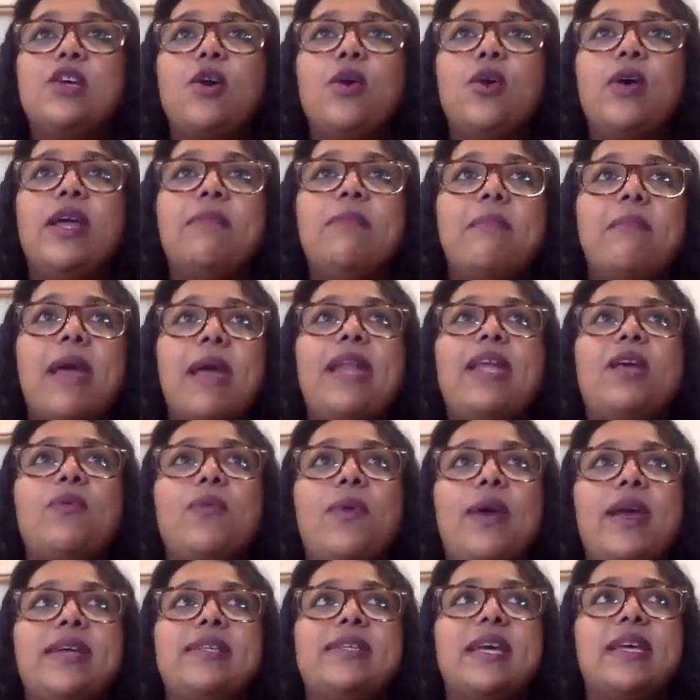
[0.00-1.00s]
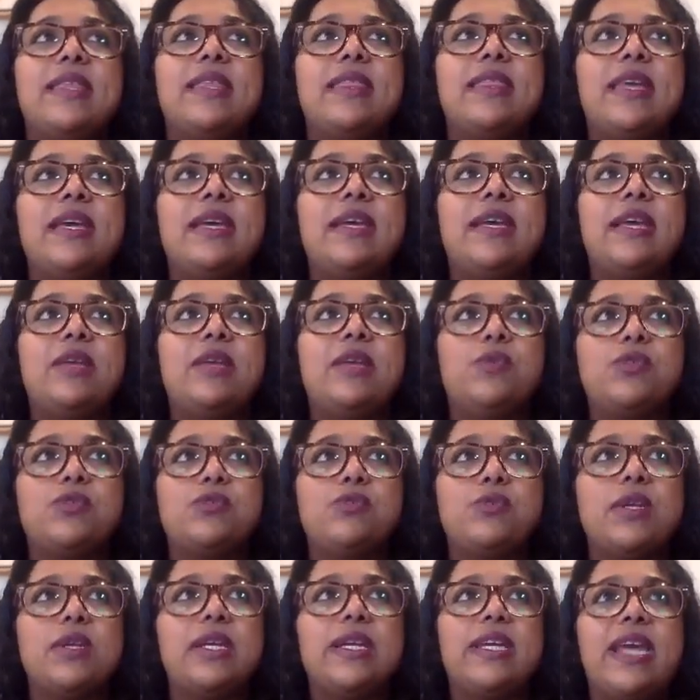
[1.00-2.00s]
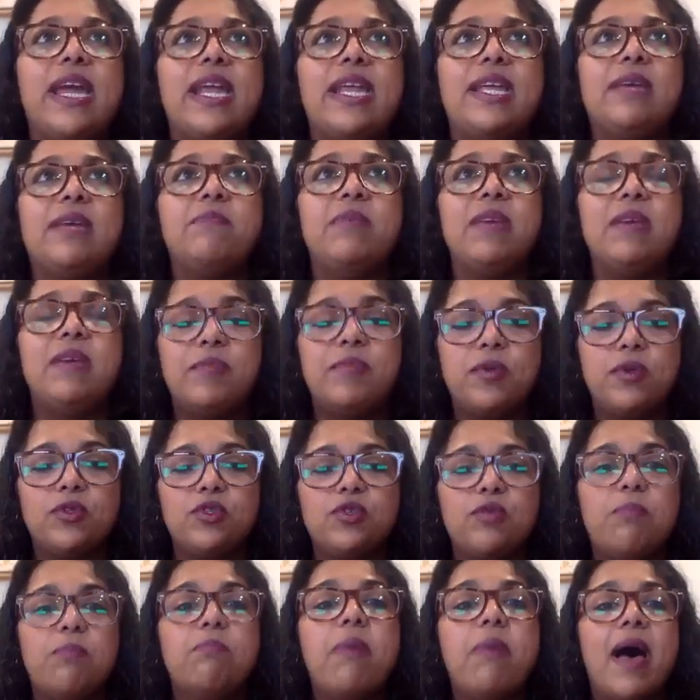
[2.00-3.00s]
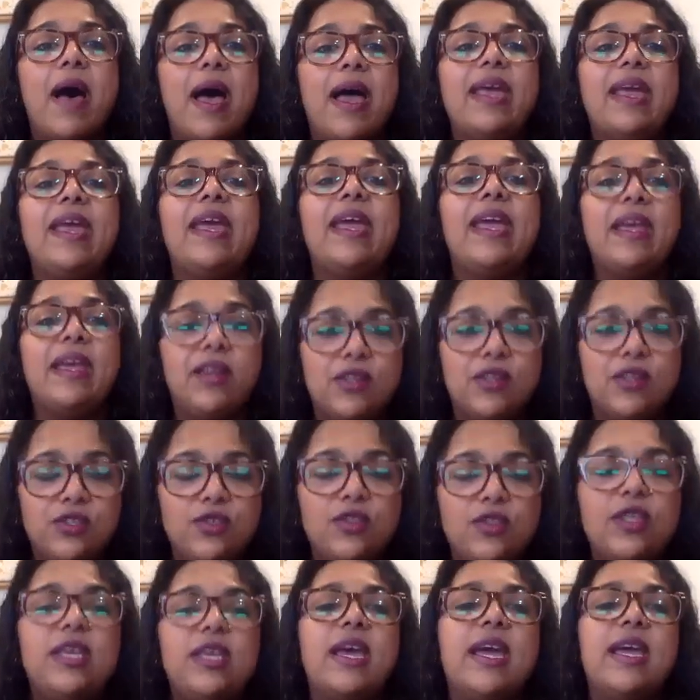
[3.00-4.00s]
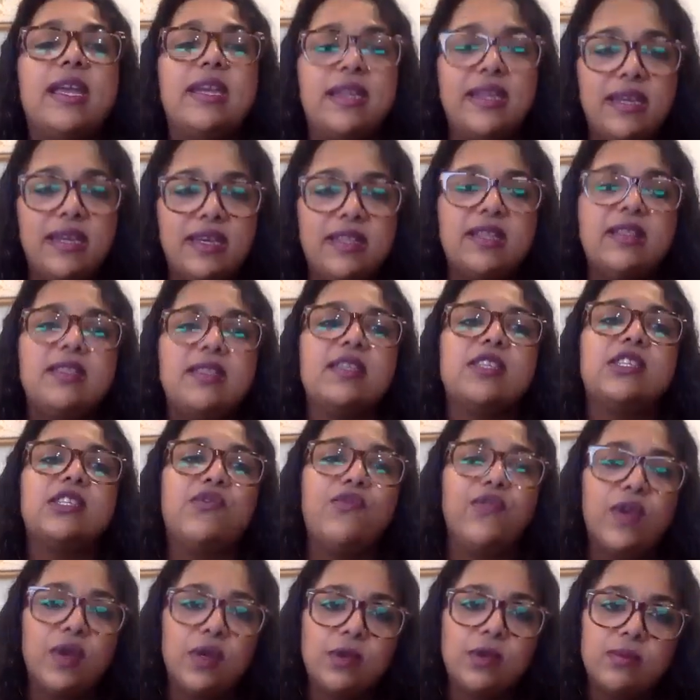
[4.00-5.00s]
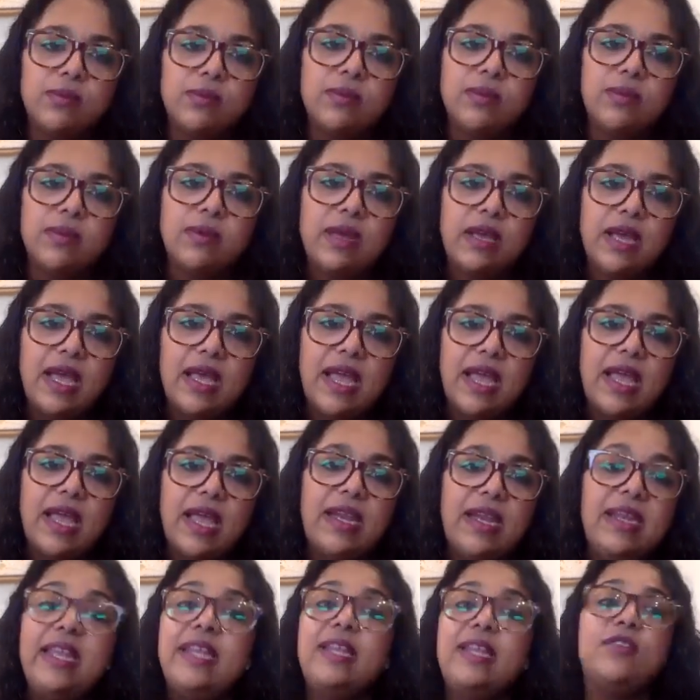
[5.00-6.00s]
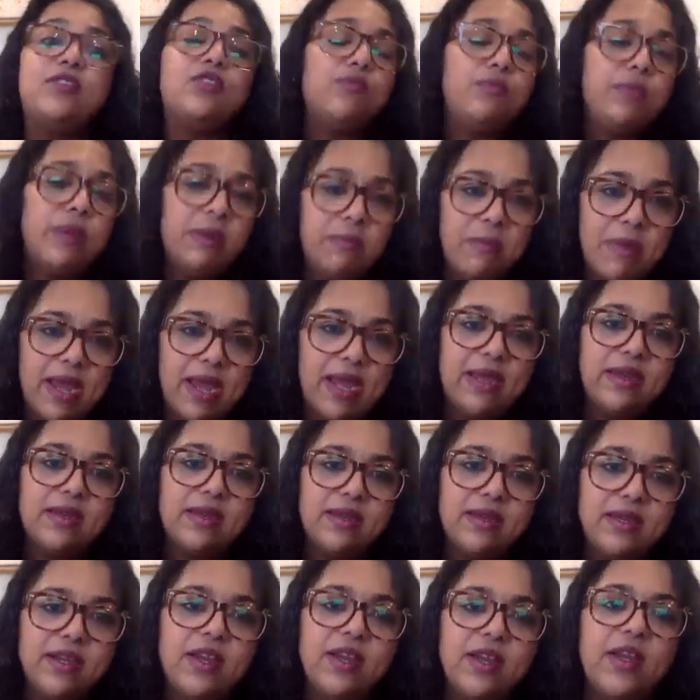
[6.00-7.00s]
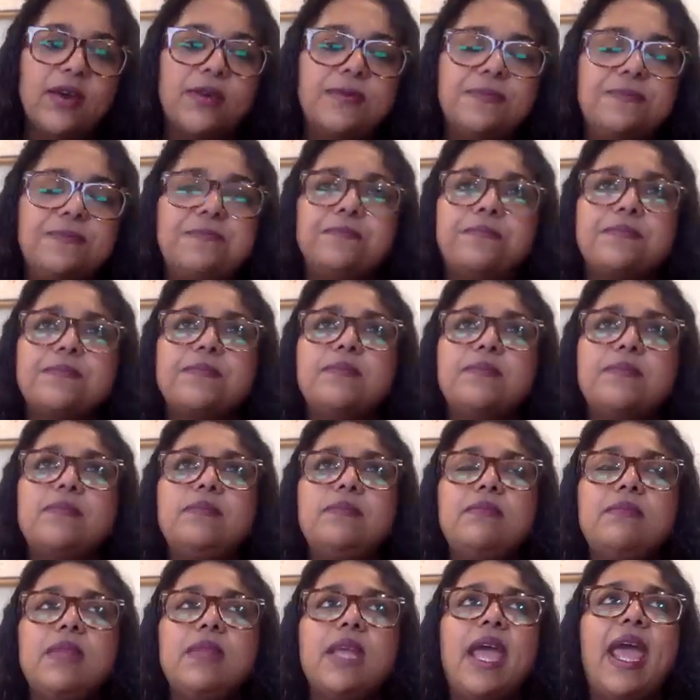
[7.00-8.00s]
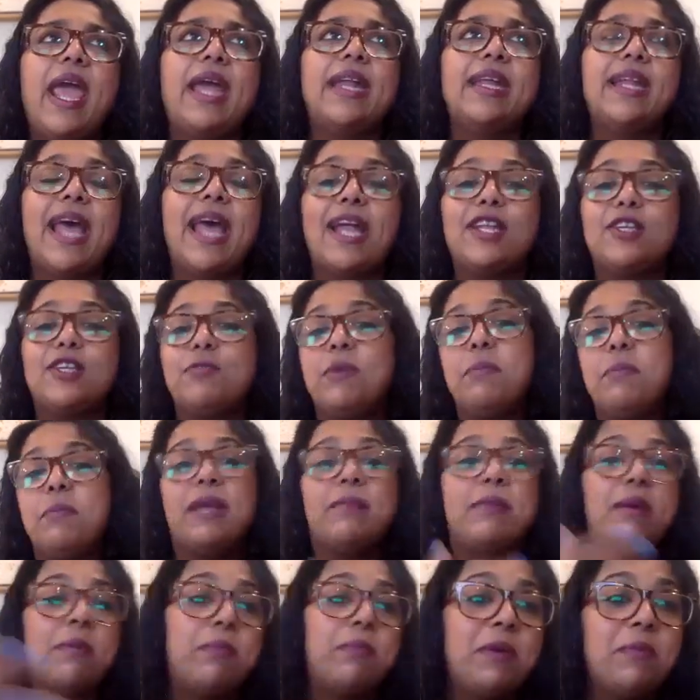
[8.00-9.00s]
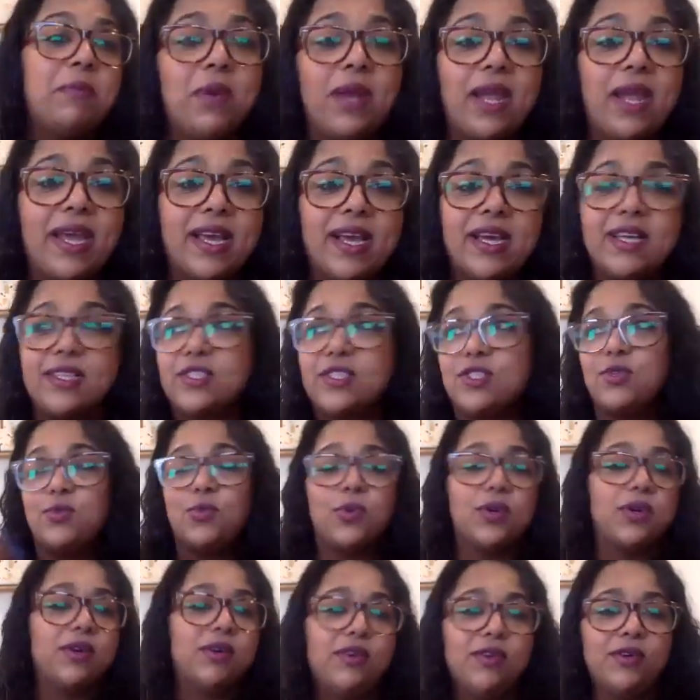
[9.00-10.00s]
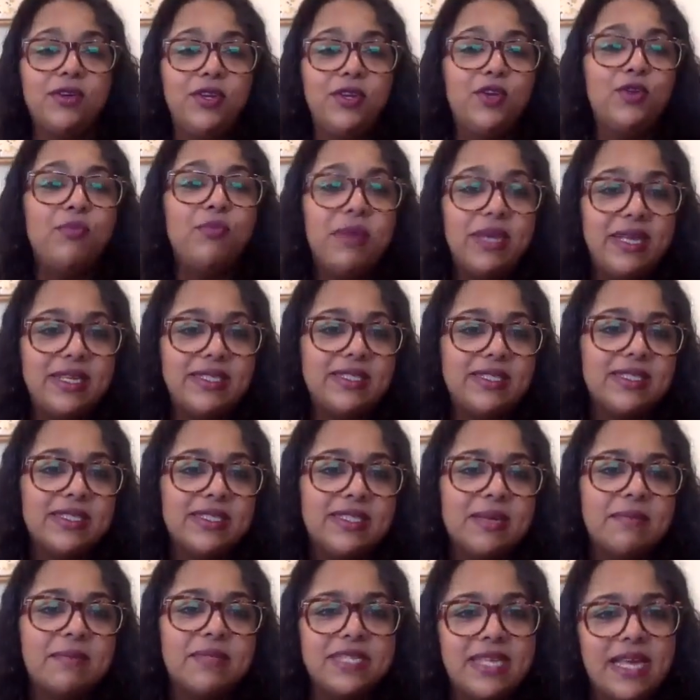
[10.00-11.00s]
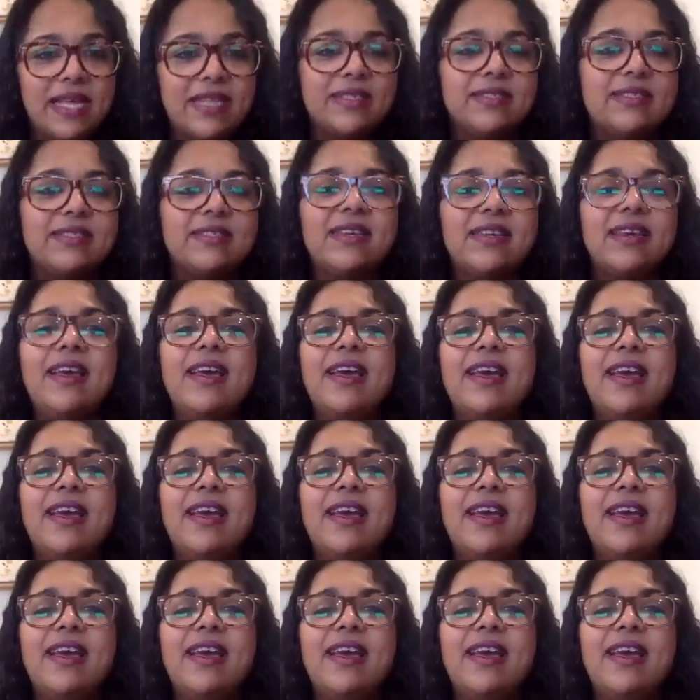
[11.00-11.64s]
So in many ways, I think it was really getting people to buy into the idea that this film needed to be made, you know, and it had to be made by people like us who were newbies in some sense,